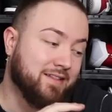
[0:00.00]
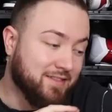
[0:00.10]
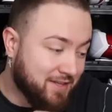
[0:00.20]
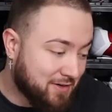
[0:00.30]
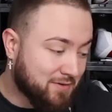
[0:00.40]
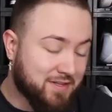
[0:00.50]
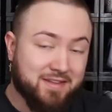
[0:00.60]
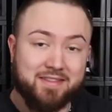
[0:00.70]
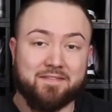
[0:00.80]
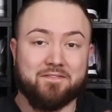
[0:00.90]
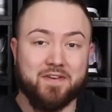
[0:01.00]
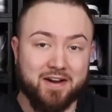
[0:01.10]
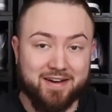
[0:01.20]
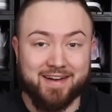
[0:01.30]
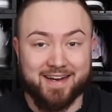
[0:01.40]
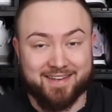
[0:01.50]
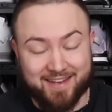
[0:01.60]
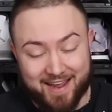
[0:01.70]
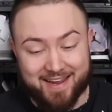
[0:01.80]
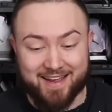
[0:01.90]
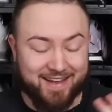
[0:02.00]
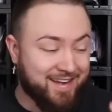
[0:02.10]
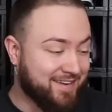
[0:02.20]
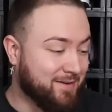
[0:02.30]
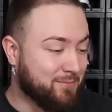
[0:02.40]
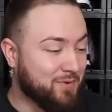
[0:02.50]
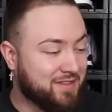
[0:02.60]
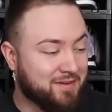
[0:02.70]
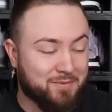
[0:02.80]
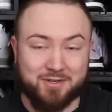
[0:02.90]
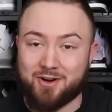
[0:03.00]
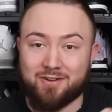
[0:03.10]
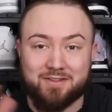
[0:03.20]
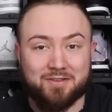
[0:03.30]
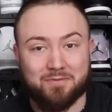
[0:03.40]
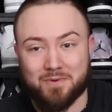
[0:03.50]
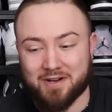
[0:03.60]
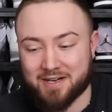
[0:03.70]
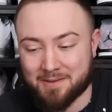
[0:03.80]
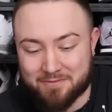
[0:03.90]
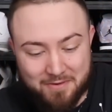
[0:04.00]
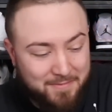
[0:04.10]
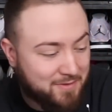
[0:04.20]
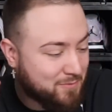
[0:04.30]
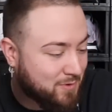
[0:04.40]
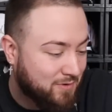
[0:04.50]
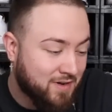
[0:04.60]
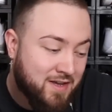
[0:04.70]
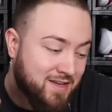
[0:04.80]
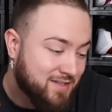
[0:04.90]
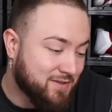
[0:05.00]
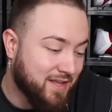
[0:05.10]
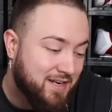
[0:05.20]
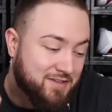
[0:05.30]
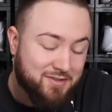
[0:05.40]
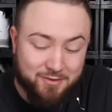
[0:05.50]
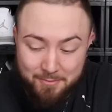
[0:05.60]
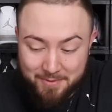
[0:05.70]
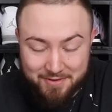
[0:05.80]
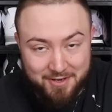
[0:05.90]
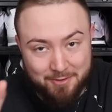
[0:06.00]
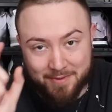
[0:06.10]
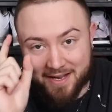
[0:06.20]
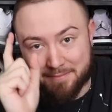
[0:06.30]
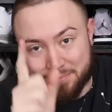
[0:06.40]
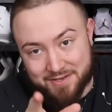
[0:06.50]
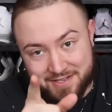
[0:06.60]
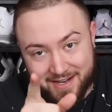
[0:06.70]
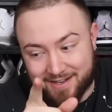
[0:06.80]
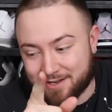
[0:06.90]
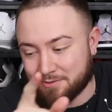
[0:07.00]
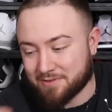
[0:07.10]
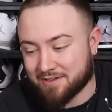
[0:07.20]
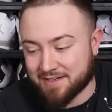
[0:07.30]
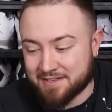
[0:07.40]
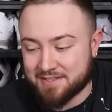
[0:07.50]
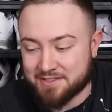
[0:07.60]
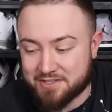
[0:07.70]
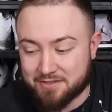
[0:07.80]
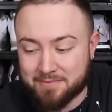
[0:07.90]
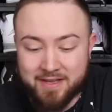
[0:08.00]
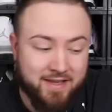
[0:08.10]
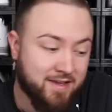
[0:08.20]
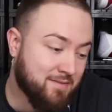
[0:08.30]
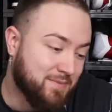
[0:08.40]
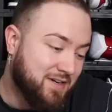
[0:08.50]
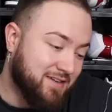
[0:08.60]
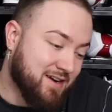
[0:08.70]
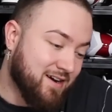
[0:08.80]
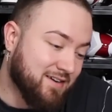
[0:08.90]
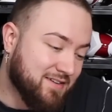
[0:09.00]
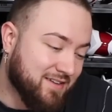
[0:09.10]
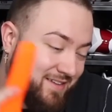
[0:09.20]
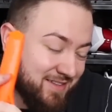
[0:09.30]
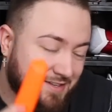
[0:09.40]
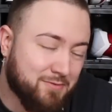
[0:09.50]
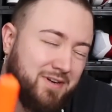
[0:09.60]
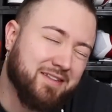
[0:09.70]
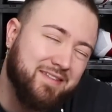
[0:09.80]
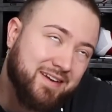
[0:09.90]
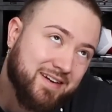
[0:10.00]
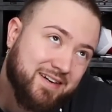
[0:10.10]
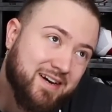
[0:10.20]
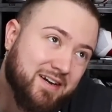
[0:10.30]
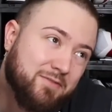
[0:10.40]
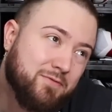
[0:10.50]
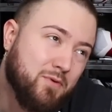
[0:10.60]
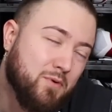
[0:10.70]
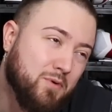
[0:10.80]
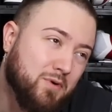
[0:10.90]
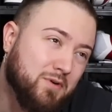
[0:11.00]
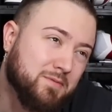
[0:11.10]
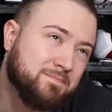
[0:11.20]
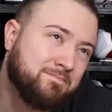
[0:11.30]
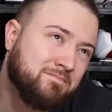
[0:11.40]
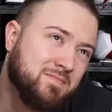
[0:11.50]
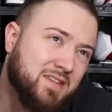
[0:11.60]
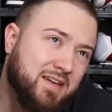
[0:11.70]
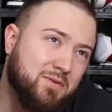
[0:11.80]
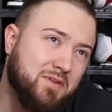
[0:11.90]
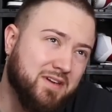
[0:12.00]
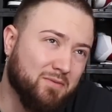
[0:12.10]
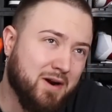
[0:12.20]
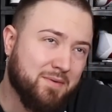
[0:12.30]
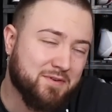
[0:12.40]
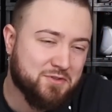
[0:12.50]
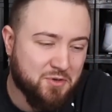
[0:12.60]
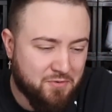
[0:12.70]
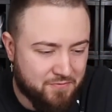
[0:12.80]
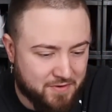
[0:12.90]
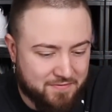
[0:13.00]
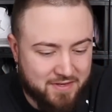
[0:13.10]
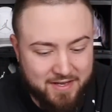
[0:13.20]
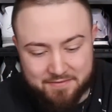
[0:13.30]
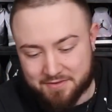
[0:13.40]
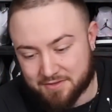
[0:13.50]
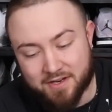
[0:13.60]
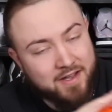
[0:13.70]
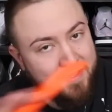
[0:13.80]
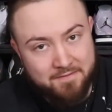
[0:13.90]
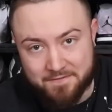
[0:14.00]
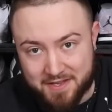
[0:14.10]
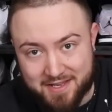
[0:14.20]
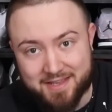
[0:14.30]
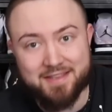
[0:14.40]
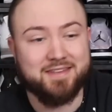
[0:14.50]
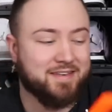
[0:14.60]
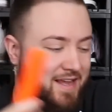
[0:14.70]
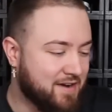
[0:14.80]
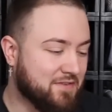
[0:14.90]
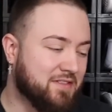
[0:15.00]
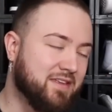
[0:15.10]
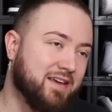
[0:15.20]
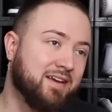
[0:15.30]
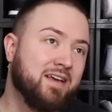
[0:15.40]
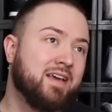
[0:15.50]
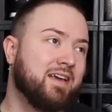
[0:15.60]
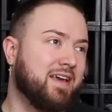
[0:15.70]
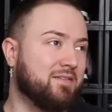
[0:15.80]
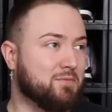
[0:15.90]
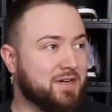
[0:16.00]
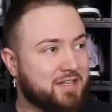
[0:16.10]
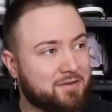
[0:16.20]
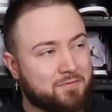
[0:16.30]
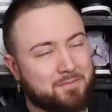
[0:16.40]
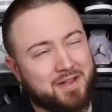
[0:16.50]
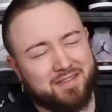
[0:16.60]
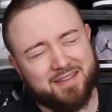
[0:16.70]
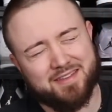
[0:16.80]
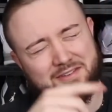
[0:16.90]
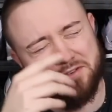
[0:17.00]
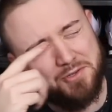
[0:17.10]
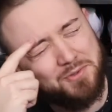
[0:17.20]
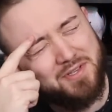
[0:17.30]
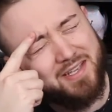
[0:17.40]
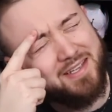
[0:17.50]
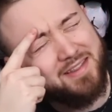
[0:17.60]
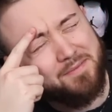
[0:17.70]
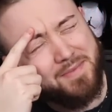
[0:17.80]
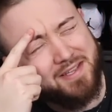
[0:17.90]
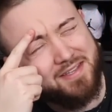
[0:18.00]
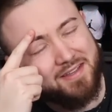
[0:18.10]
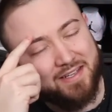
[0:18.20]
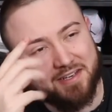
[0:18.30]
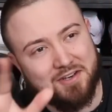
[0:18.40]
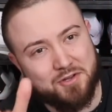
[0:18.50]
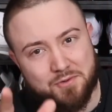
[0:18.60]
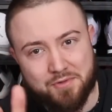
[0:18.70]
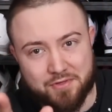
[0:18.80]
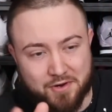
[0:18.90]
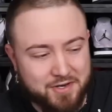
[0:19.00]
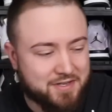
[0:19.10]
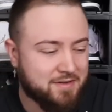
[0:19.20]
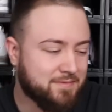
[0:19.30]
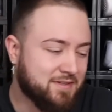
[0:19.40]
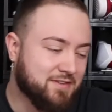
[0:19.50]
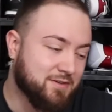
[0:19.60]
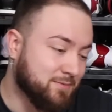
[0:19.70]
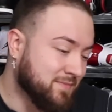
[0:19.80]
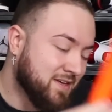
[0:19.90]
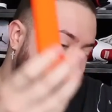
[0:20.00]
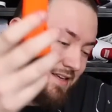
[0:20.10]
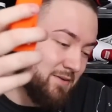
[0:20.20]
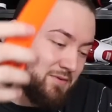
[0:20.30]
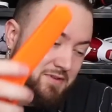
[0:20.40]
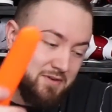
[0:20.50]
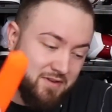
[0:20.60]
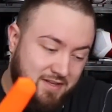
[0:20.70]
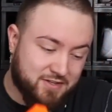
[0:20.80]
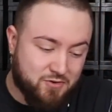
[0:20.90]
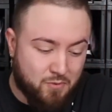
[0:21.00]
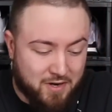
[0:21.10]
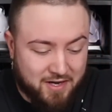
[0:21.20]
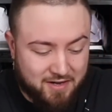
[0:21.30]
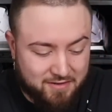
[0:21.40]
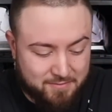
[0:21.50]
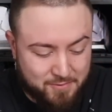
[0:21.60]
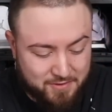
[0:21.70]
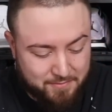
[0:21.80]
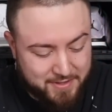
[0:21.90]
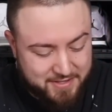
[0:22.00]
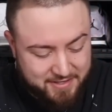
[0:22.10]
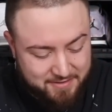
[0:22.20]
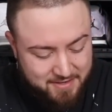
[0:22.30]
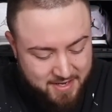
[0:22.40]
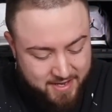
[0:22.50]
literally the very next day I end up with it, regardless of where it comes from in the world. So that is super dope. I appreciate GOAT and their instant ship, because honestly, like this one I think I got for, I think it was like right around $250 after fees and everything, and retail for me, I think these are $210, that makes it like $230 something. So it was literally like $20 more than retail,